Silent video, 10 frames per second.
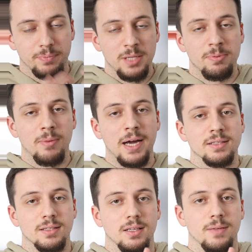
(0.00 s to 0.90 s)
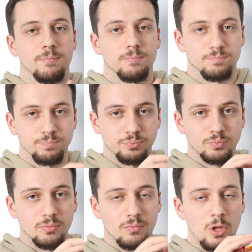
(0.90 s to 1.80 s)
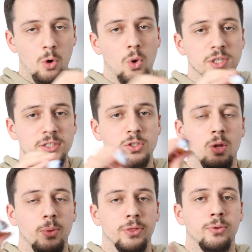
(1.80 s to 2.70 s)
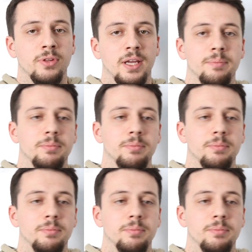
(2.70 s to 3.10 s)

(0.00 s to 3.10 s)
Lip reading: Keep in mind, watch this all the way through the